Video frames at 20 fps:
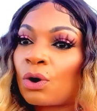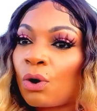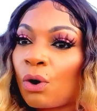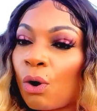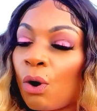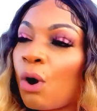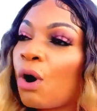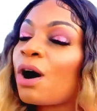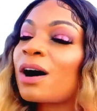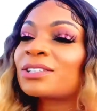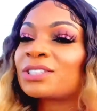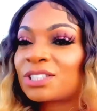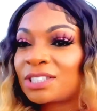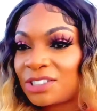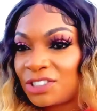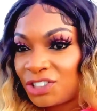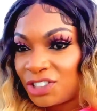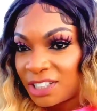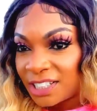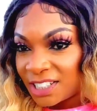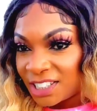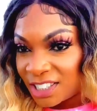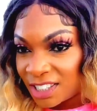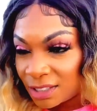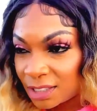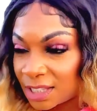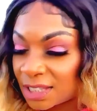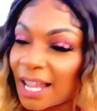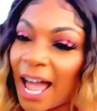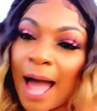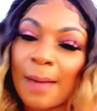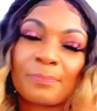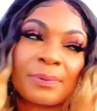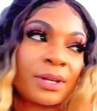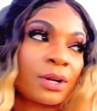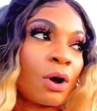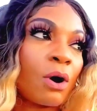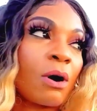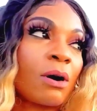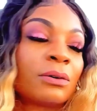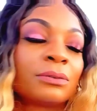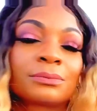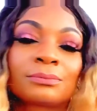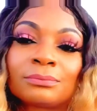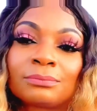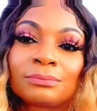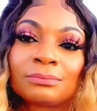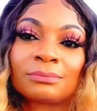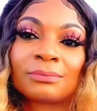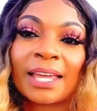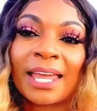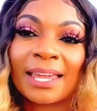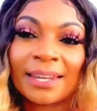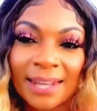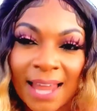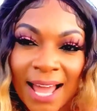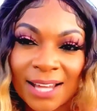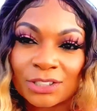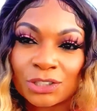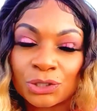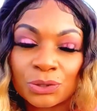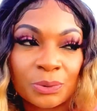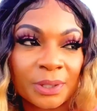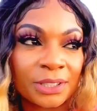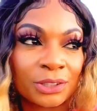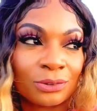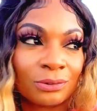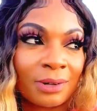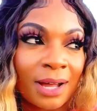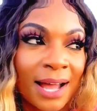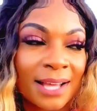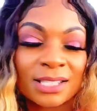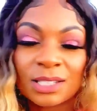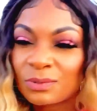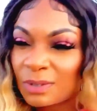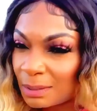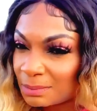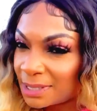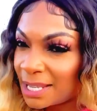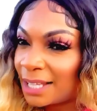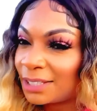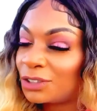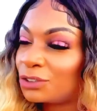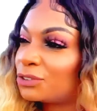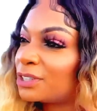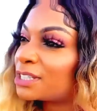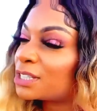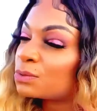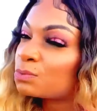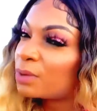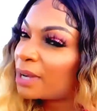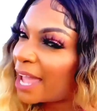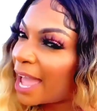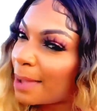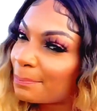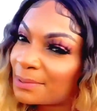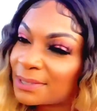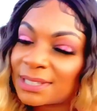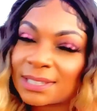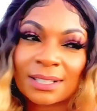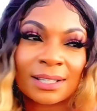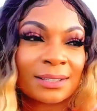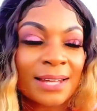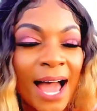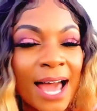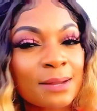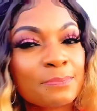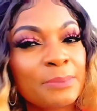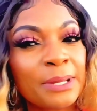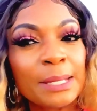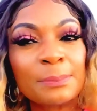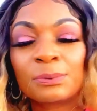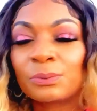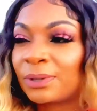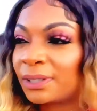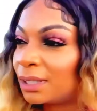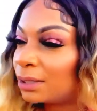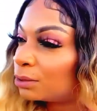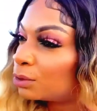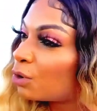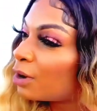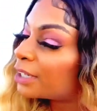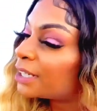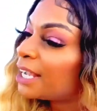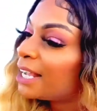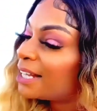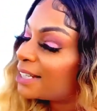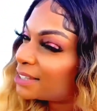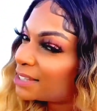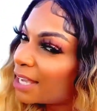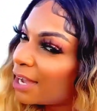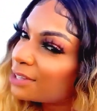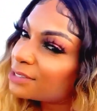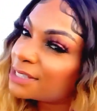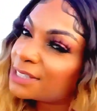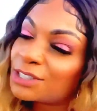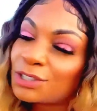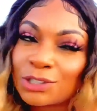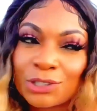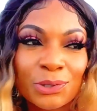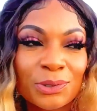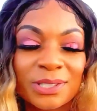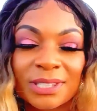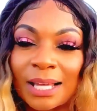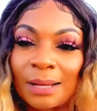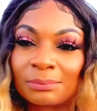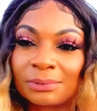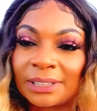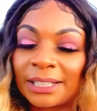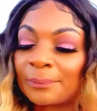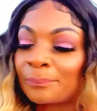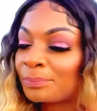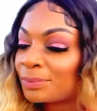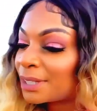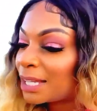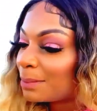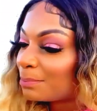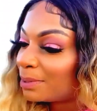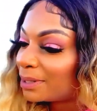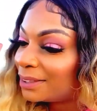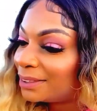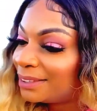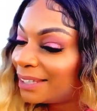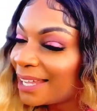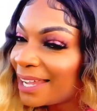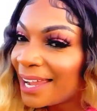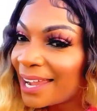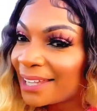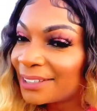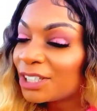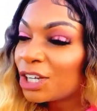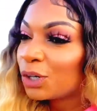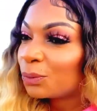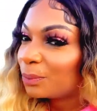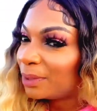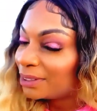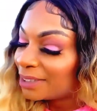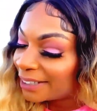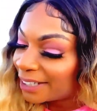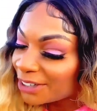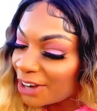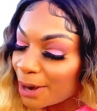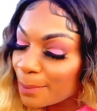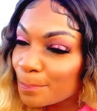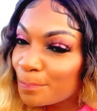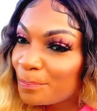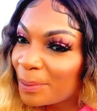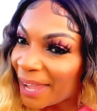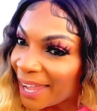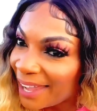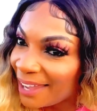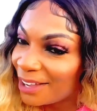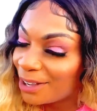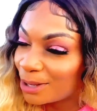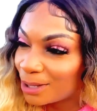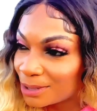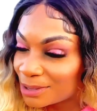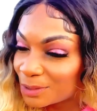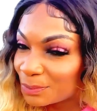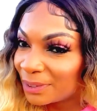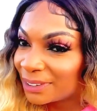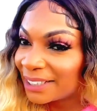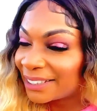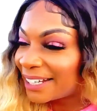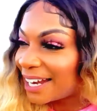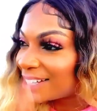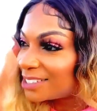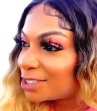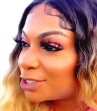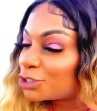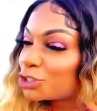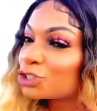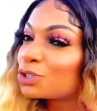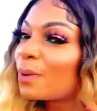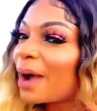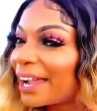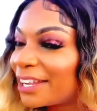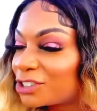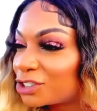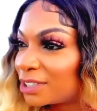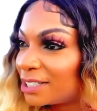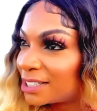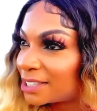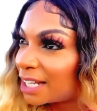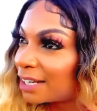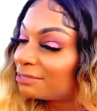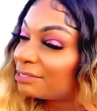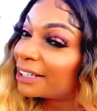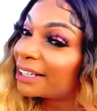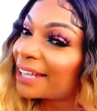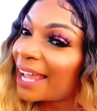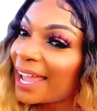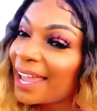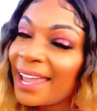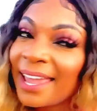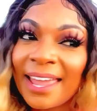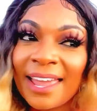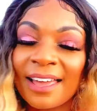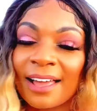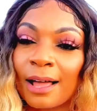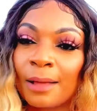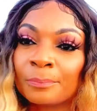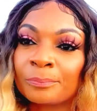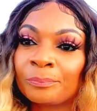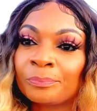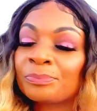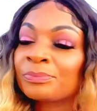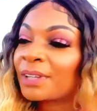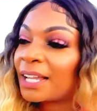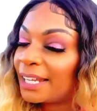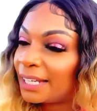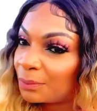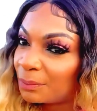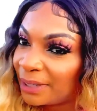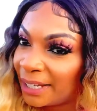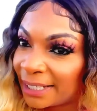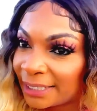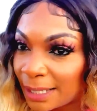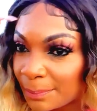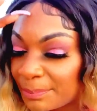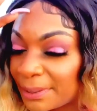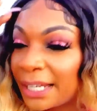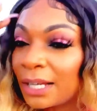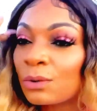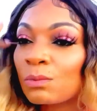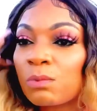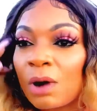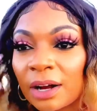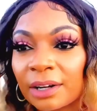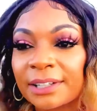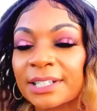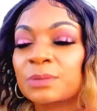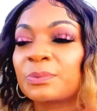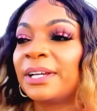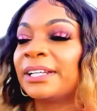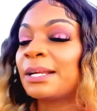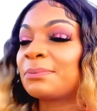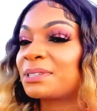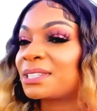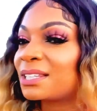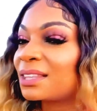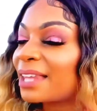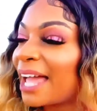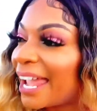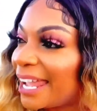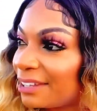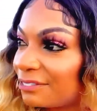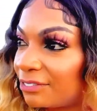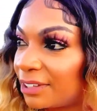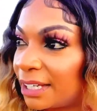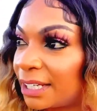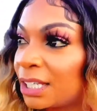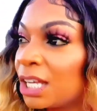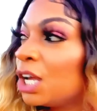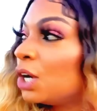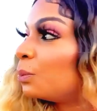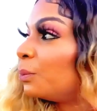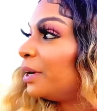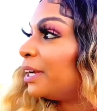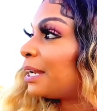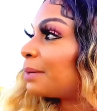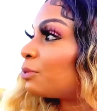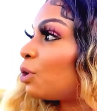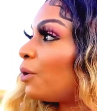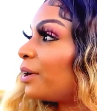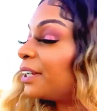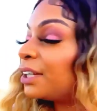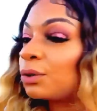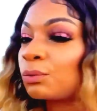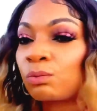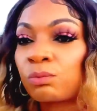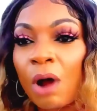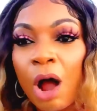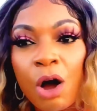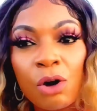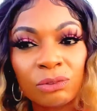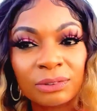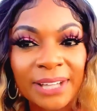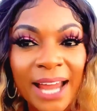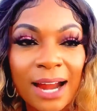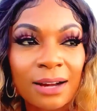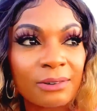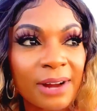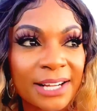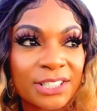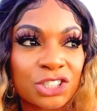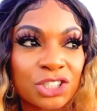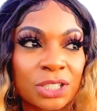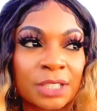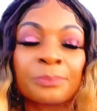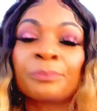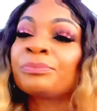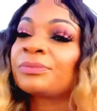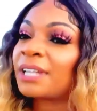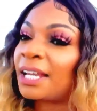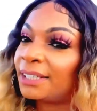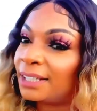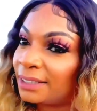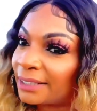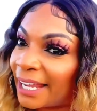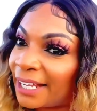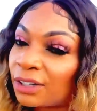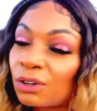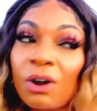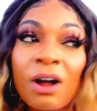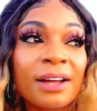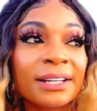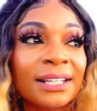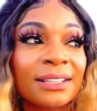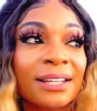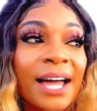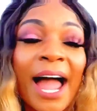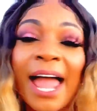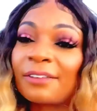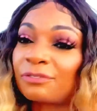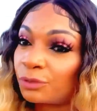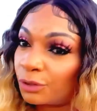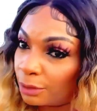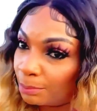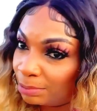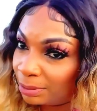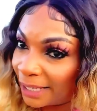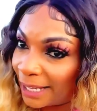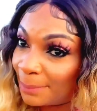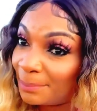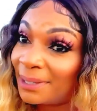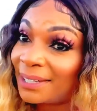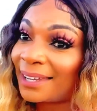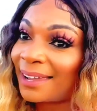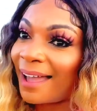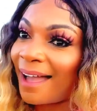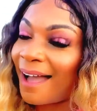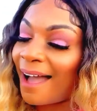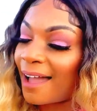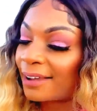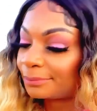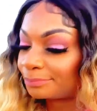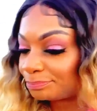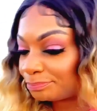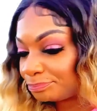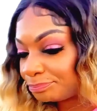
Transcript: all to just stop it all and not do it, you guys. This is what I'm telling you. This is what happens to a lot of people, where the Lord tells us to do something, but then we look at our bills, we look at our situation instead of looking at him, and then we end up being workers. We end up slaving. We end up going in the wrong direction, and then later on in life, we're blaming God.